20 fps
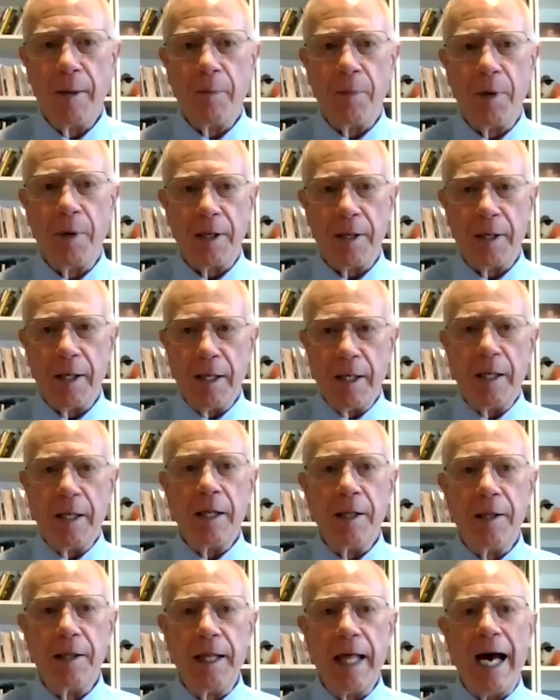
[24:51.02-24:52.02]
But
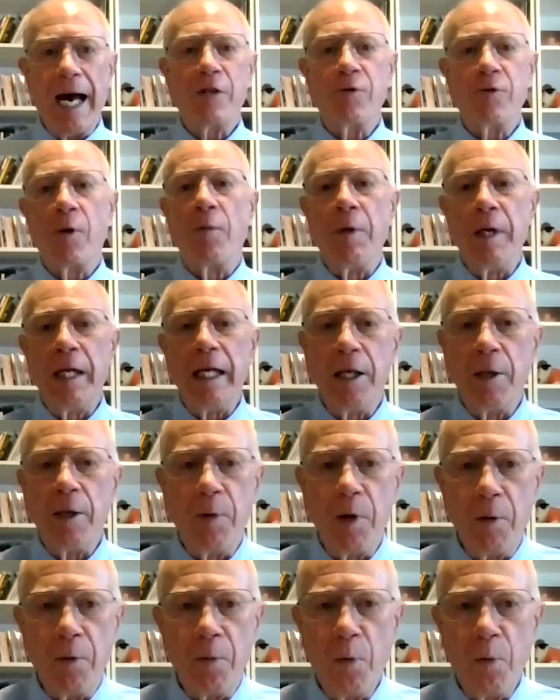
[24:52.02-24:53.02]
that's what we need to
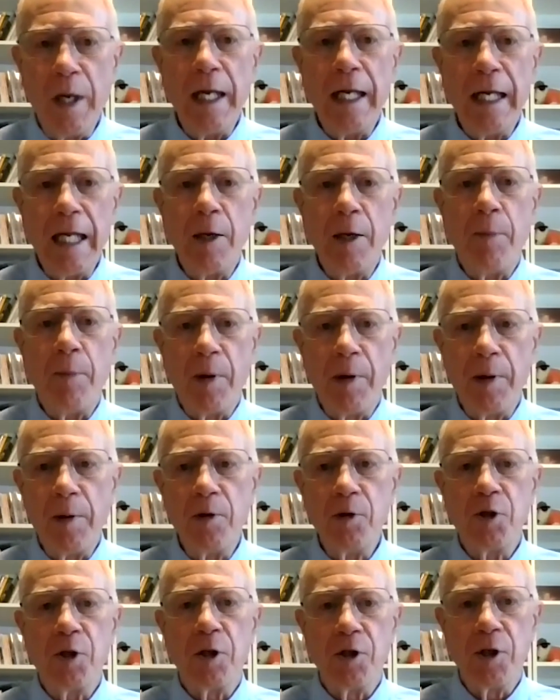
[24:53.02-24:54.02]
do. We need to
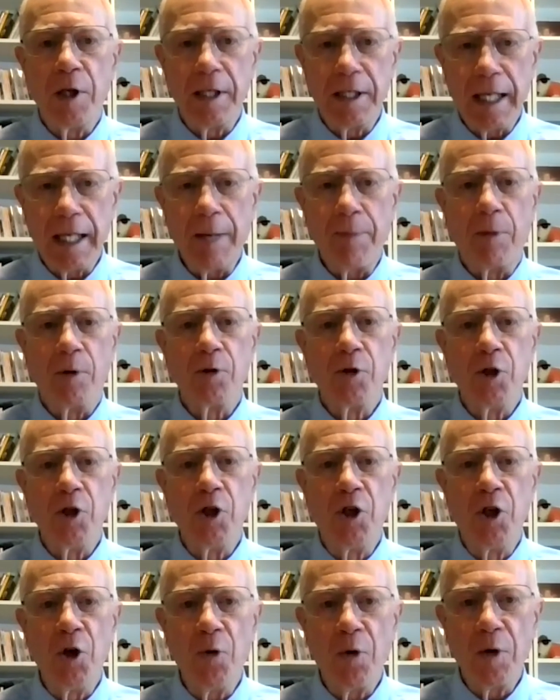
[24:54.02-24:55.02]
produce disciples,
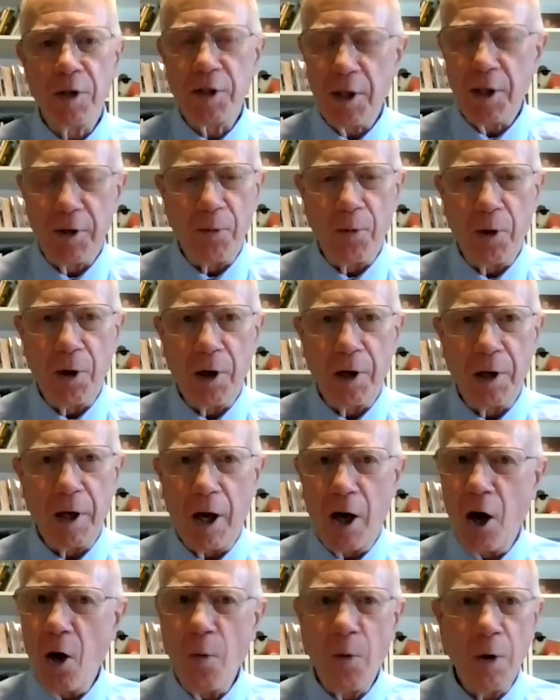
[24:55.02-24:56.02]
doers of the word.
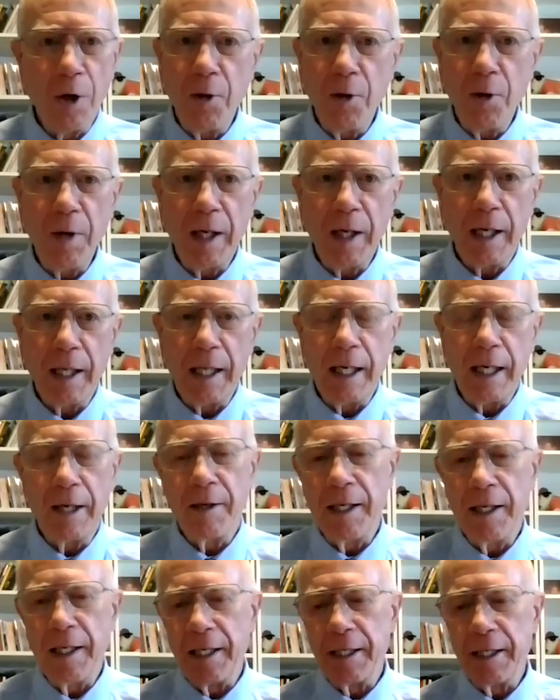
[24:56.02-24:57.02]
All we're doing in
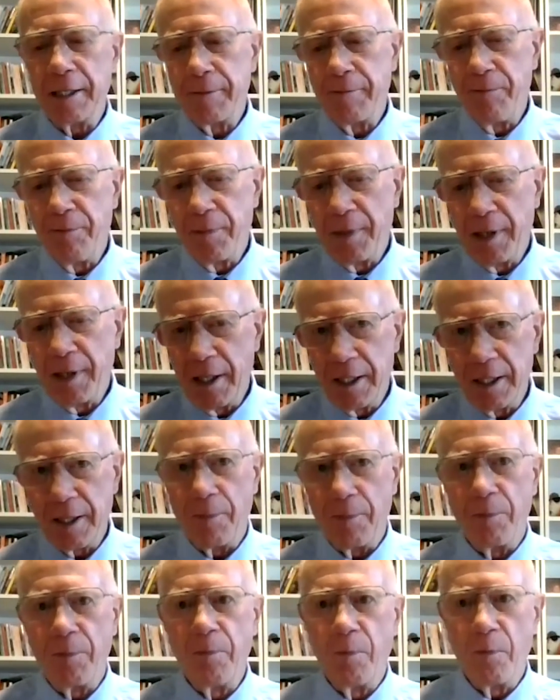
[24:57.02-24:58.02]
there is
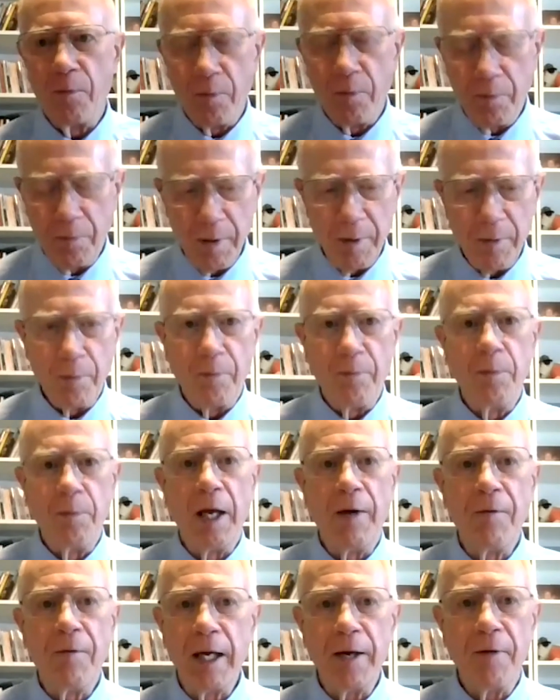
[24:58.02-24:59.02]
some
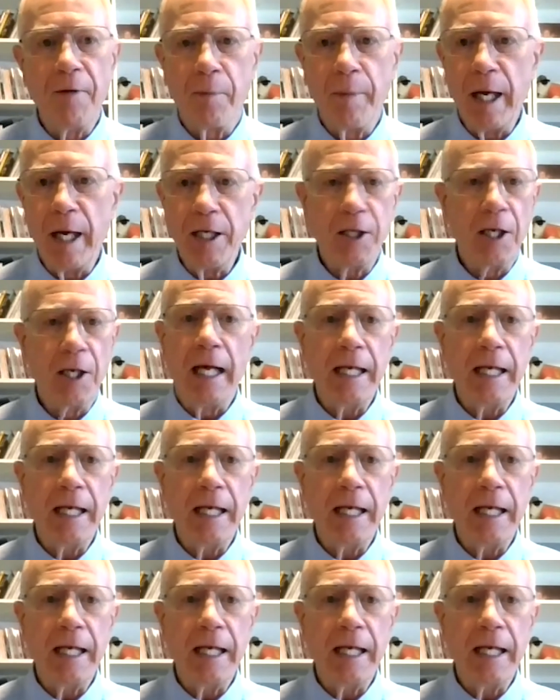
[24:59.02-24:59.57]
giving information.